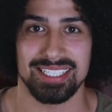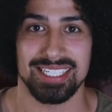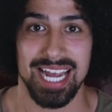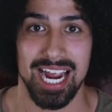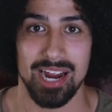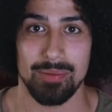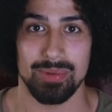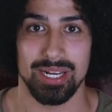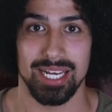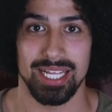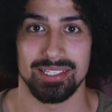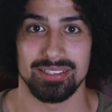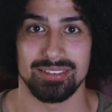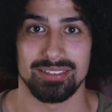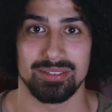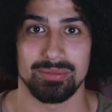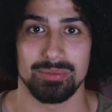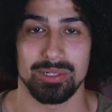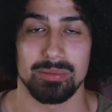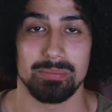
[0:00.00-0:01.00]
camera
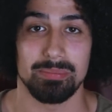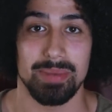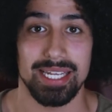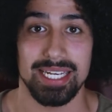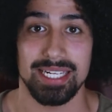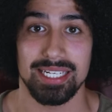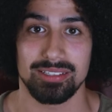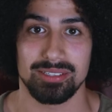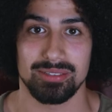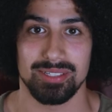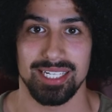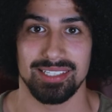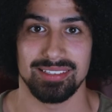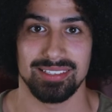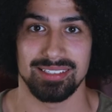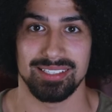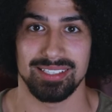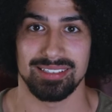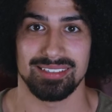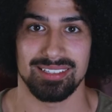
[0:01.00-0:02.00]
lens with many little
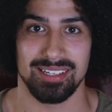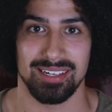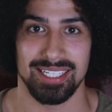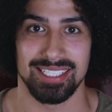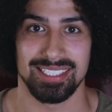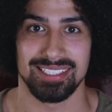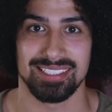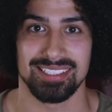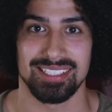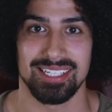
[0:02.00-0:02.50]
lenses inside.